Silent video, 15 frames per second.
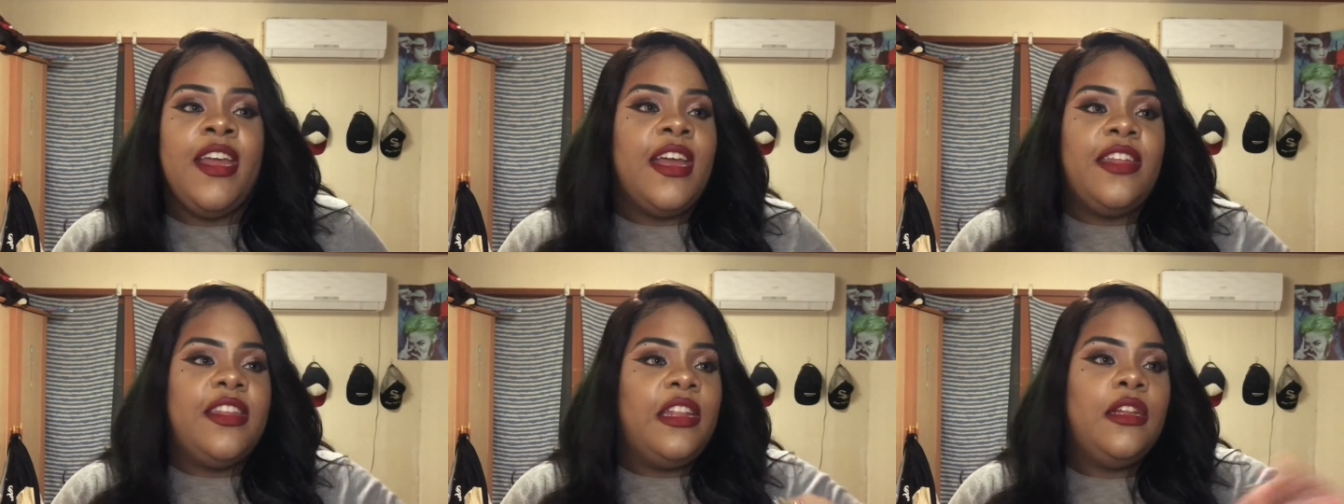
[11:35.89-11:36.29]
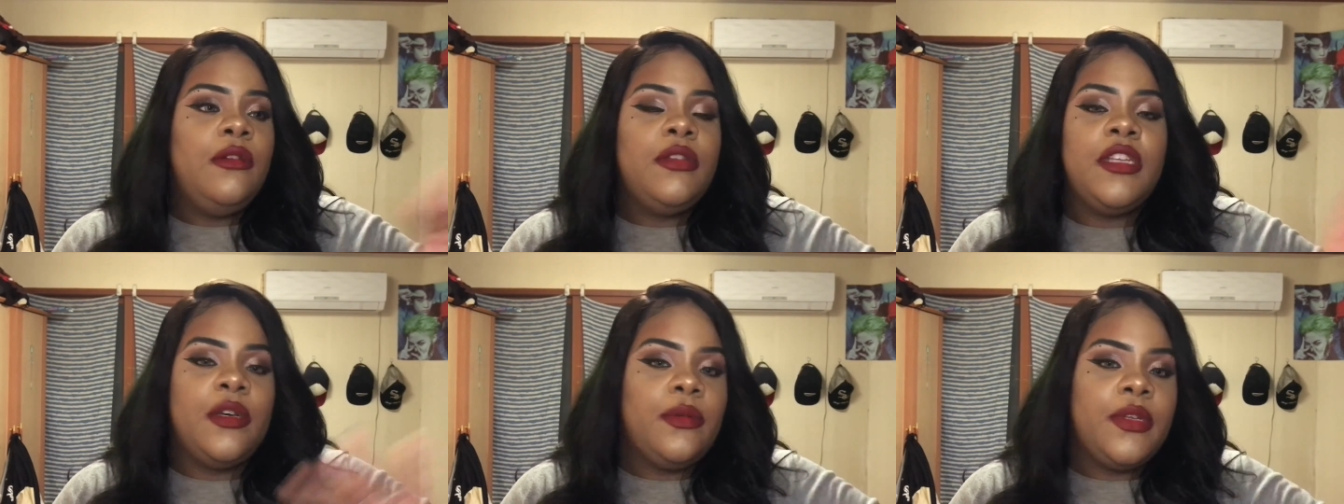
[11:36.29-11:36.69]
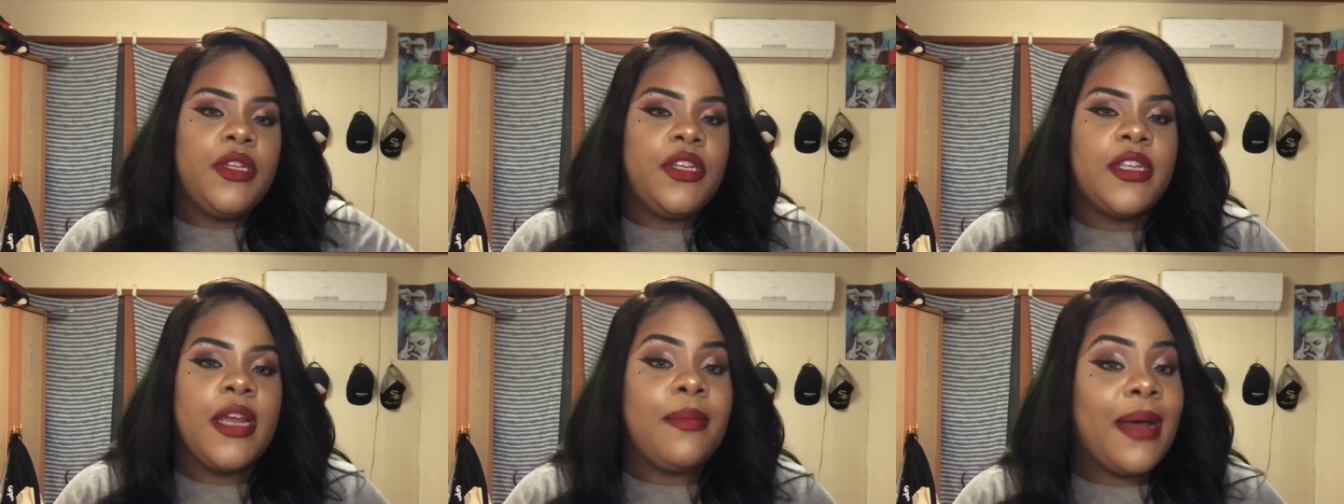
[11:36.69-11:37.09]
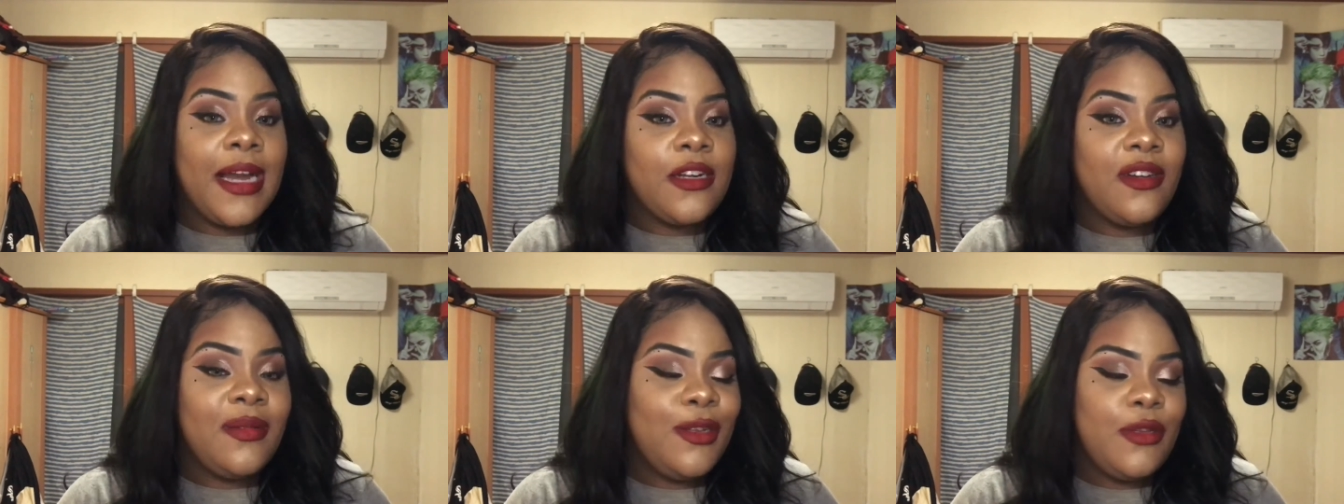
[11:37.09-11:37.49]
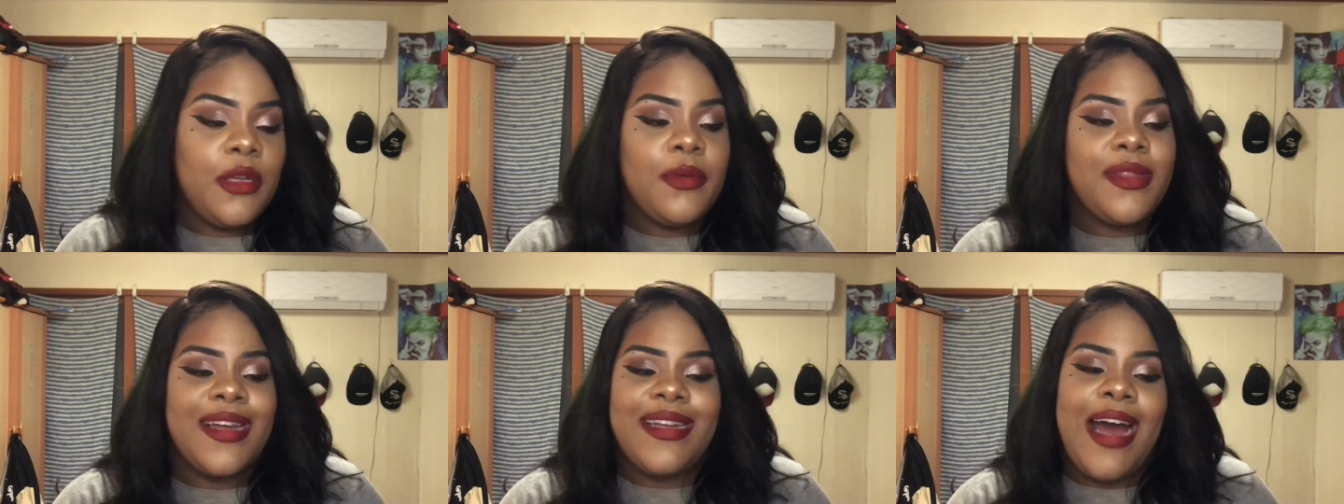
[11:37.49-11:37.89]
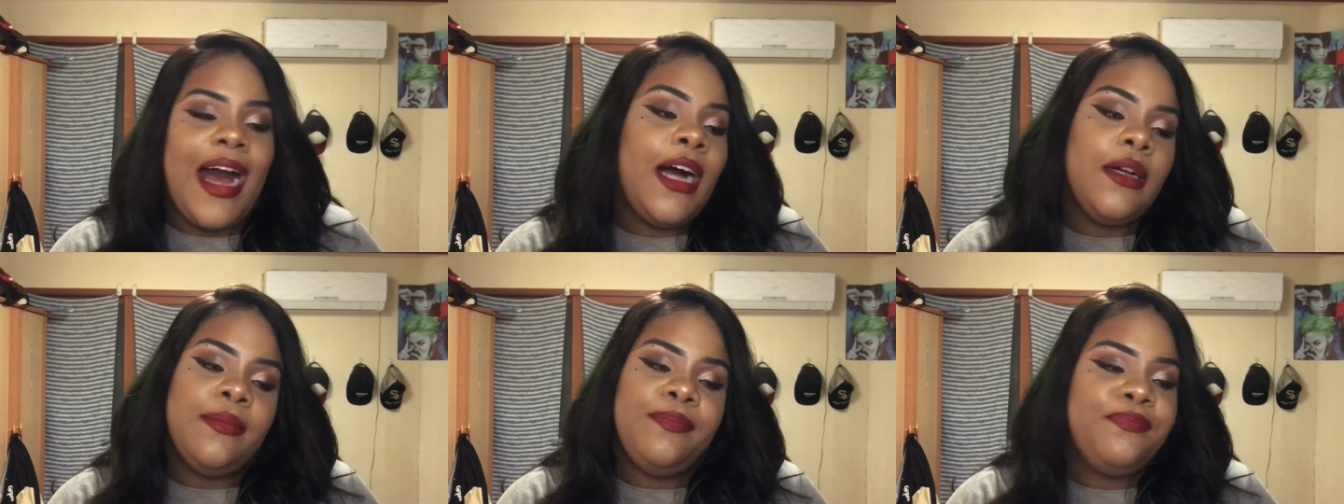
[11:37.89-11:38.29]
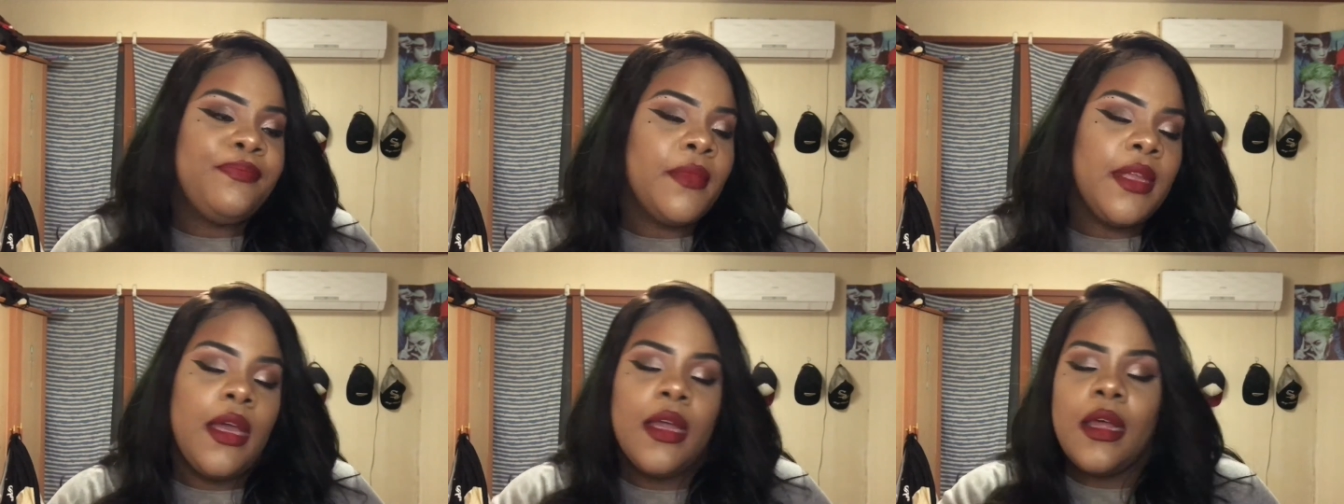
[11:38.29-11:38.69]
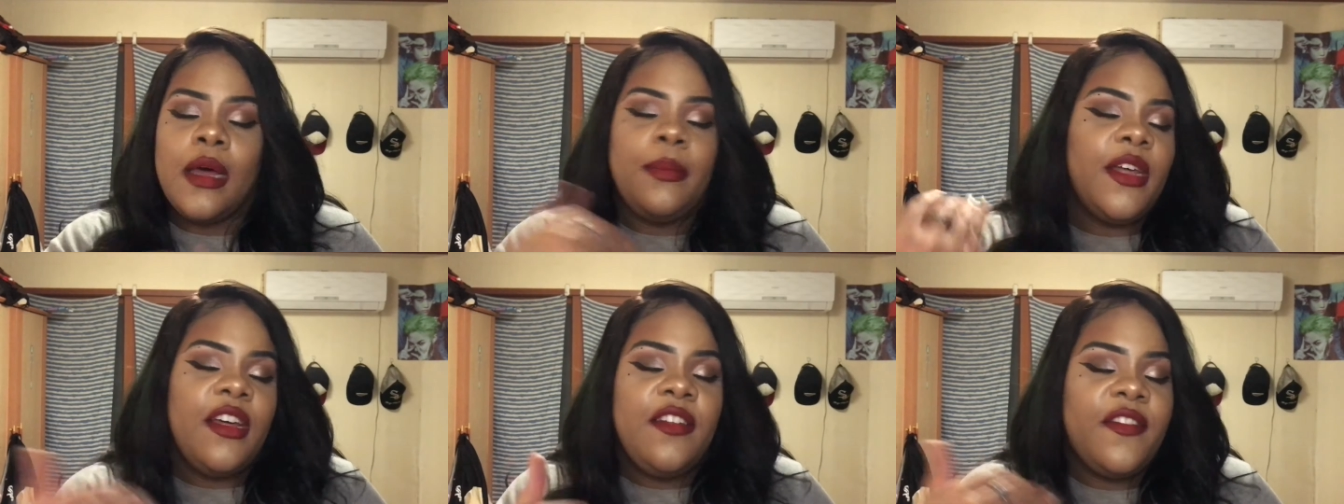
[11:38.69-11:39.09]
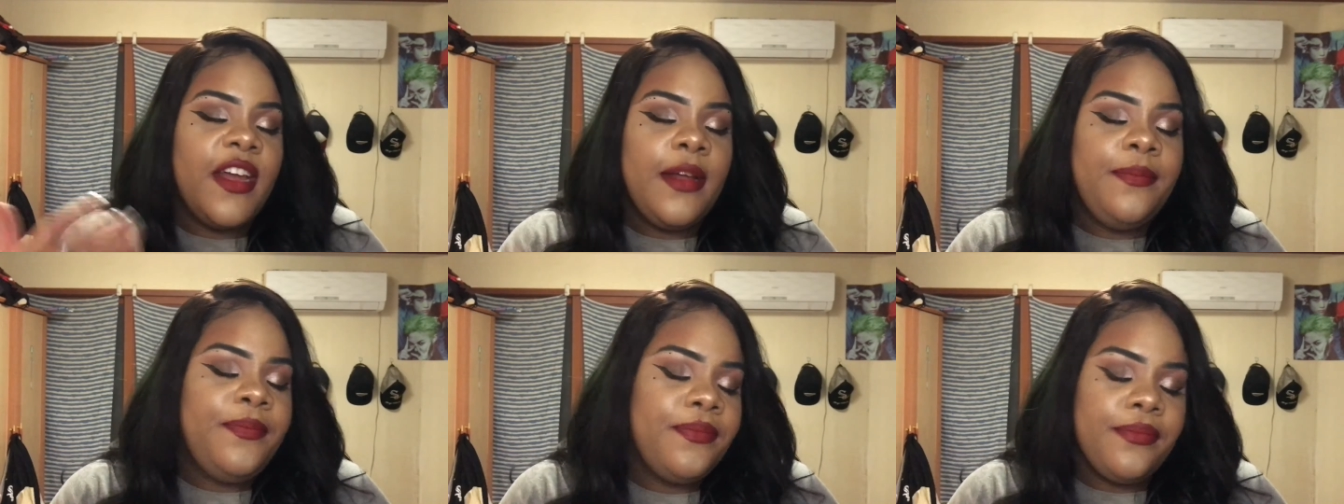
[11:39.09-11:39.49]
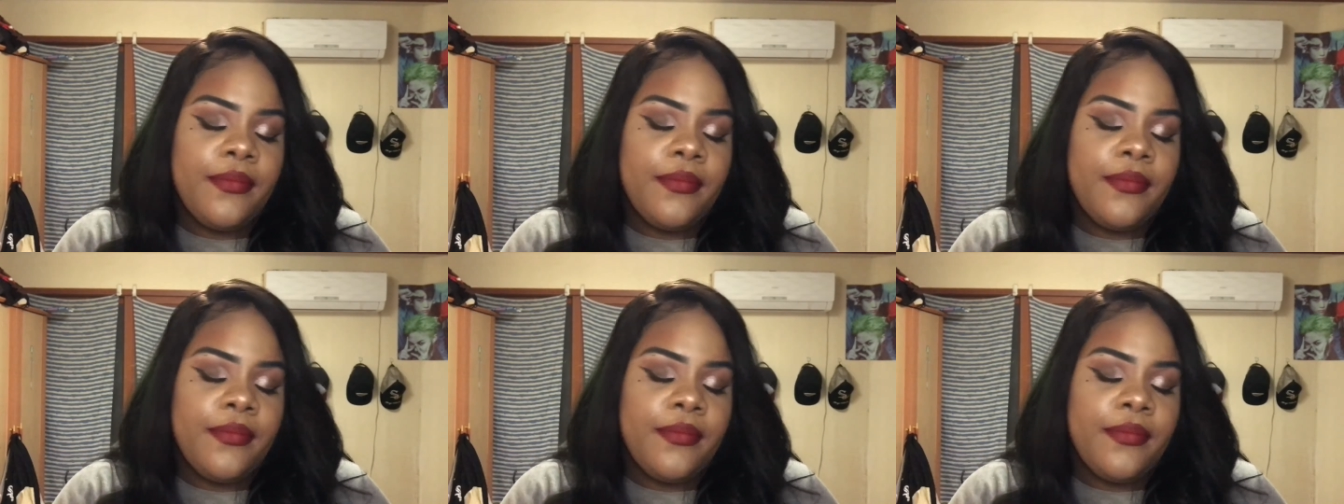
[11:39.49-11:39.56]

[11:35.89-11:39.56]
And then Lucid was just like, by October, Lucid was like, nah, I'm done, fam.